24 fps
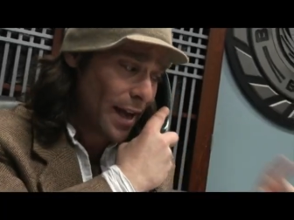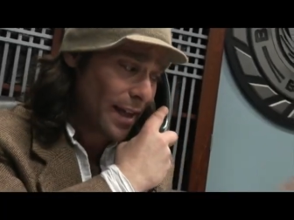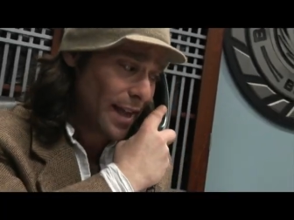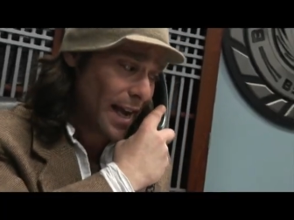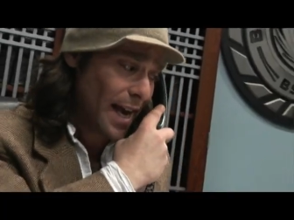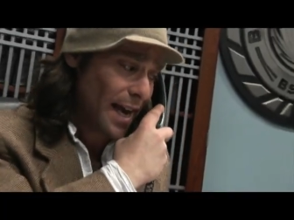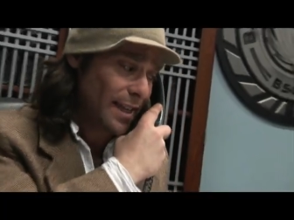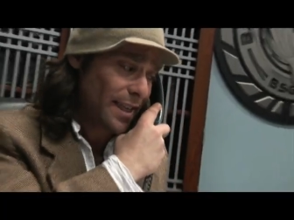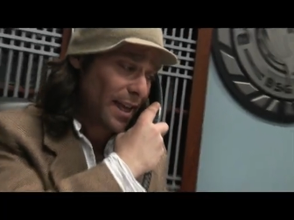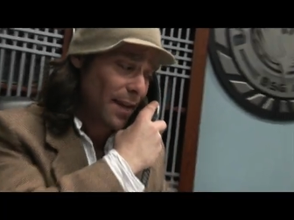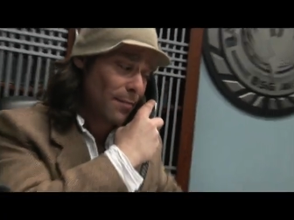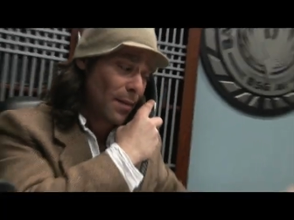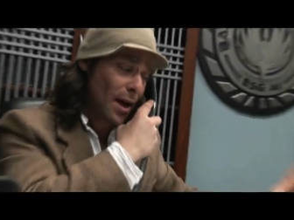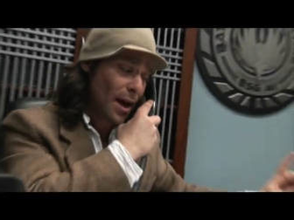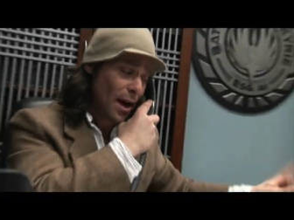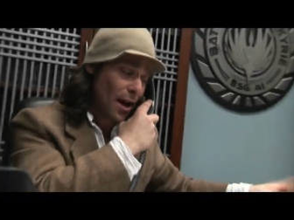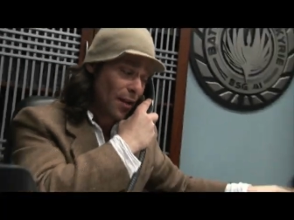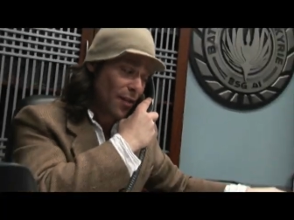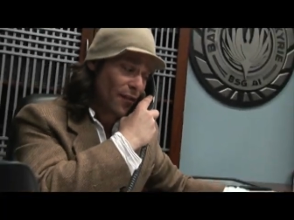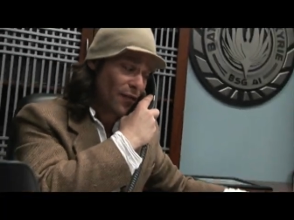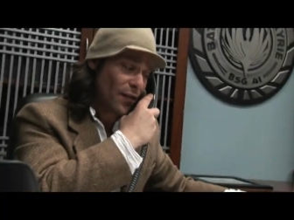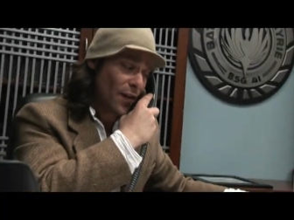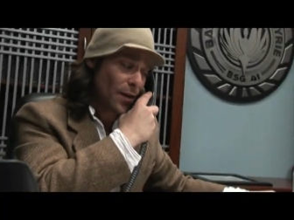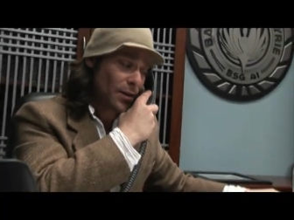right there, Dave. My
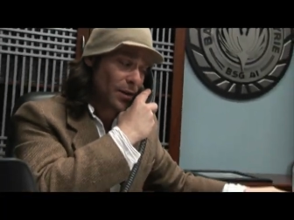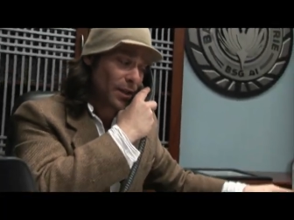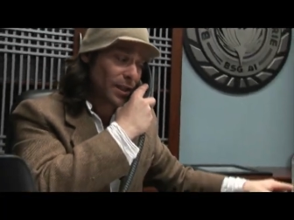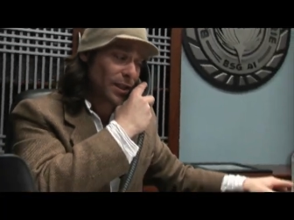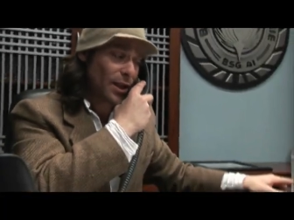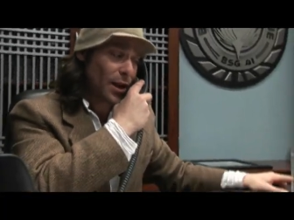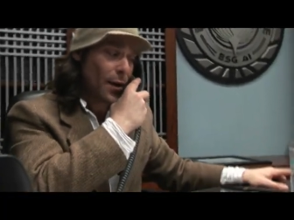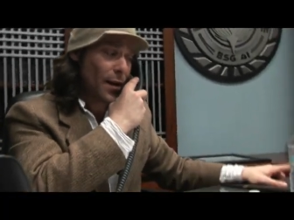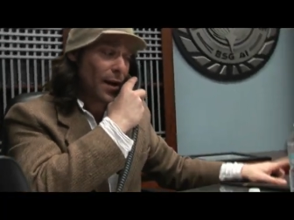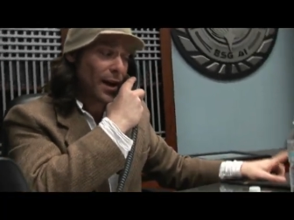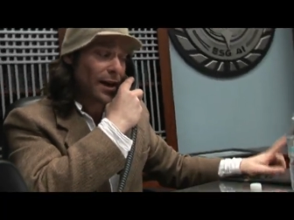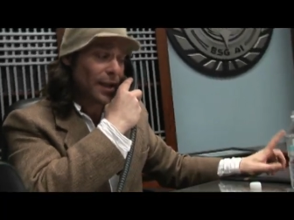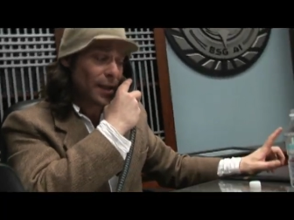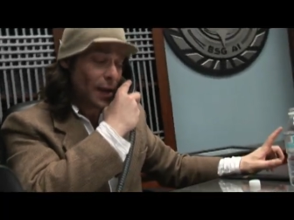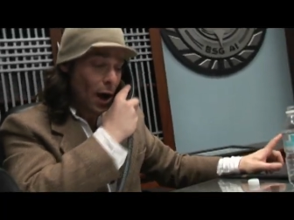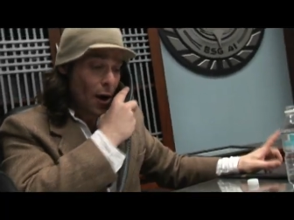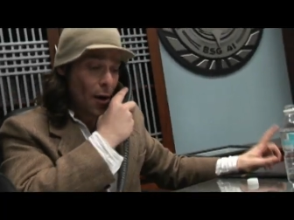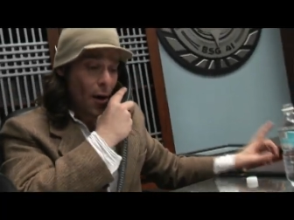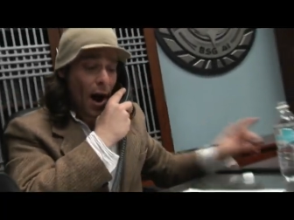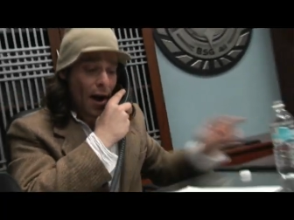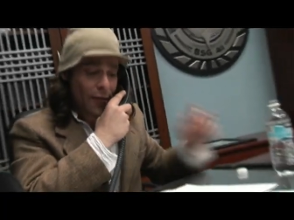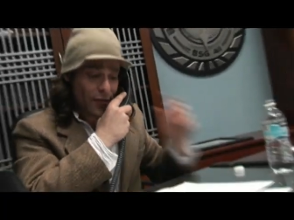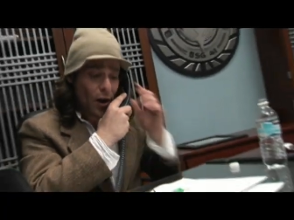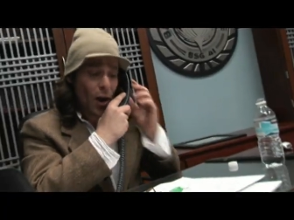other phone is going.
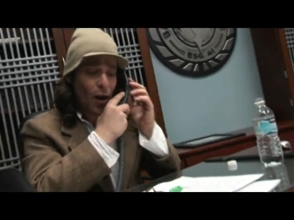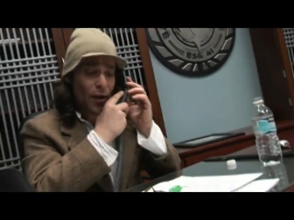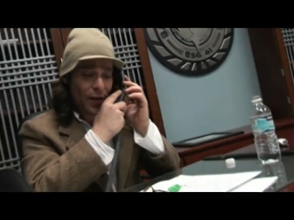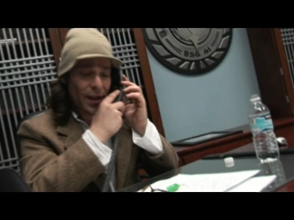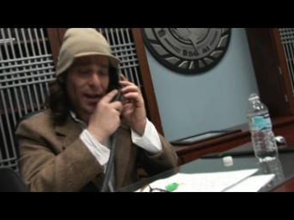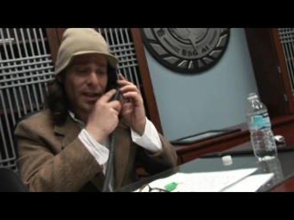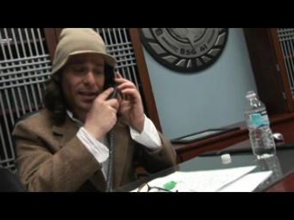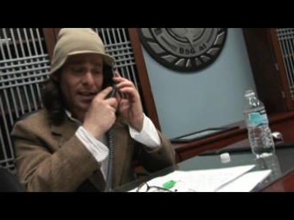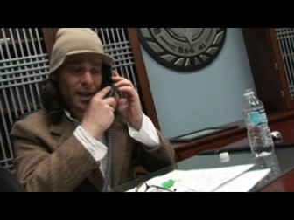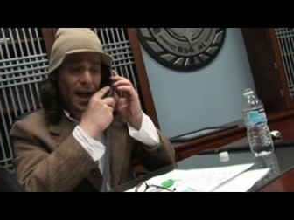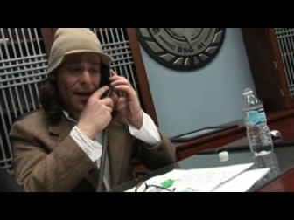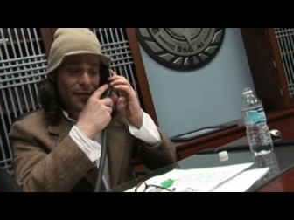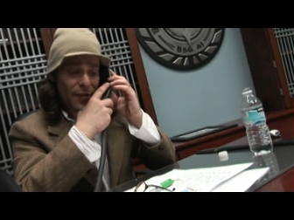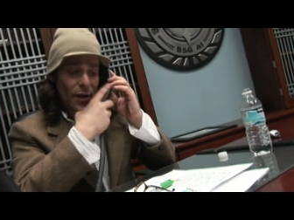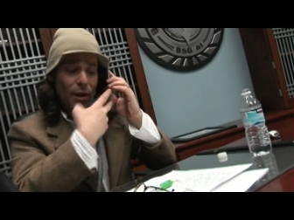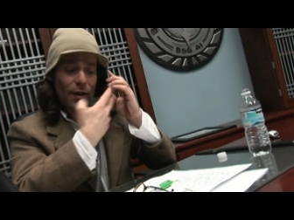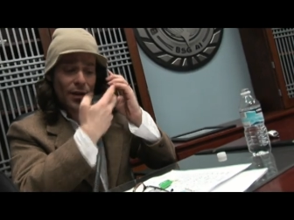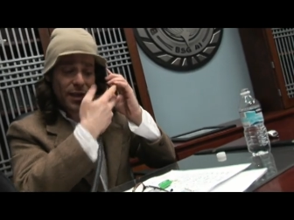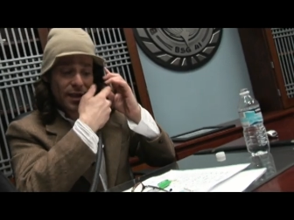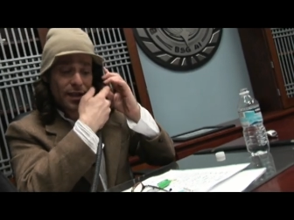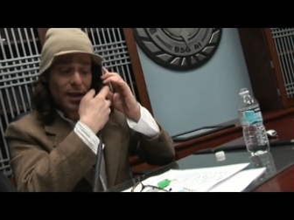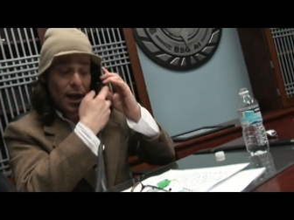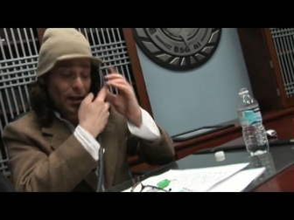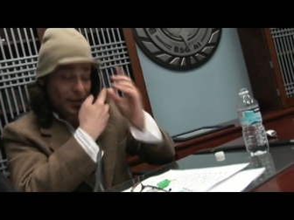No, I've got this. I've
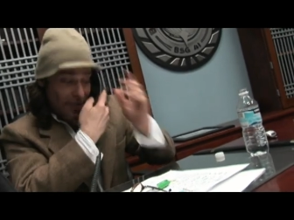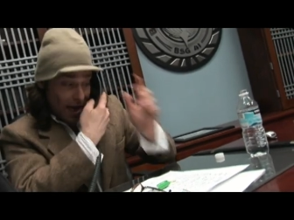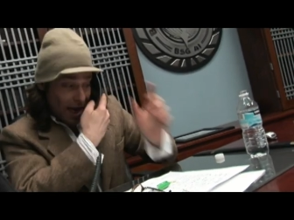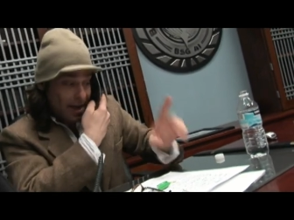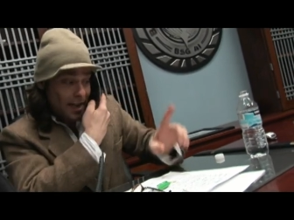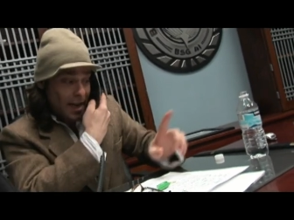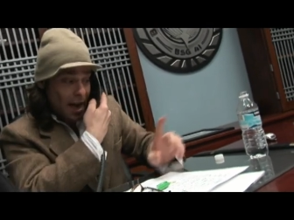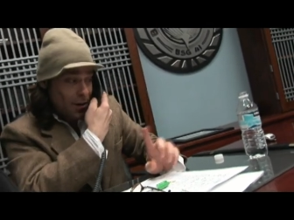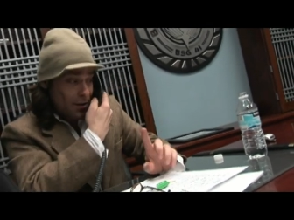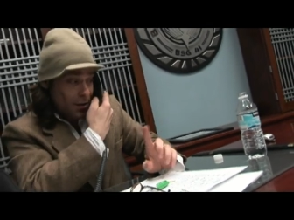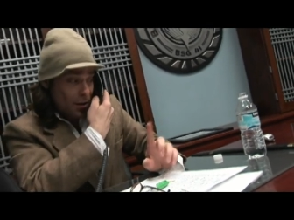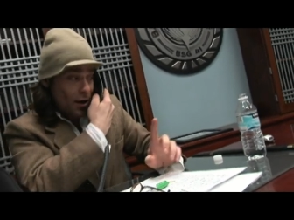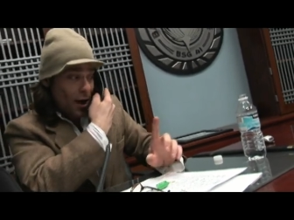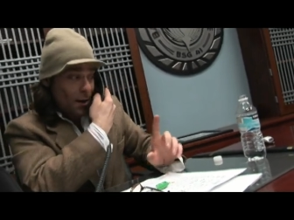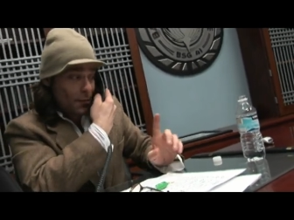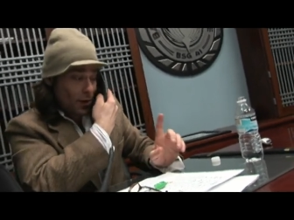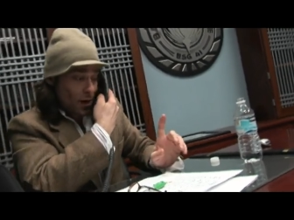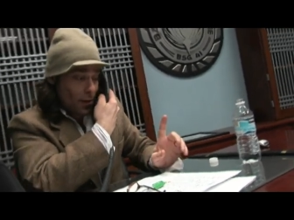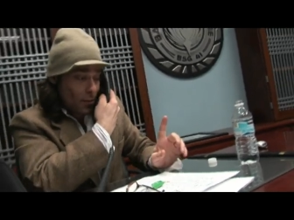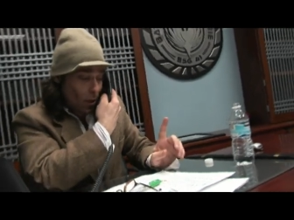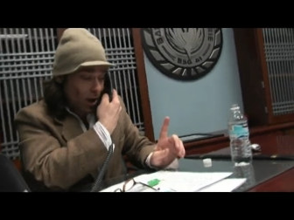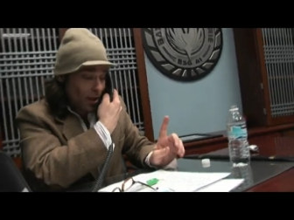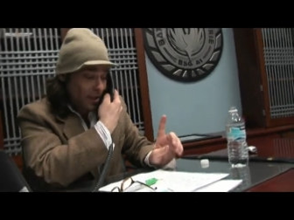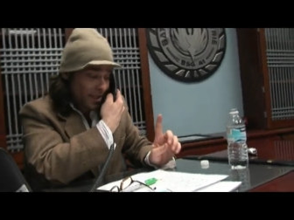got this. I'll take down your
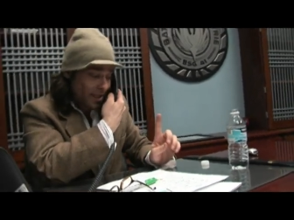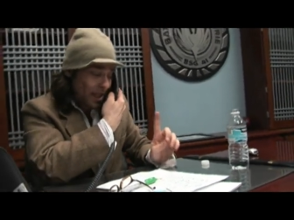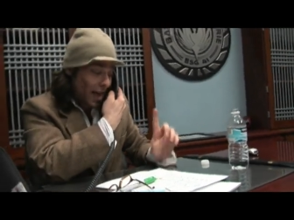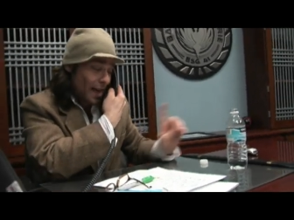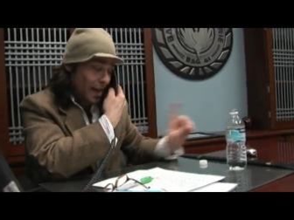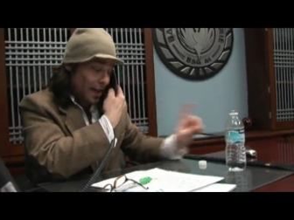number in one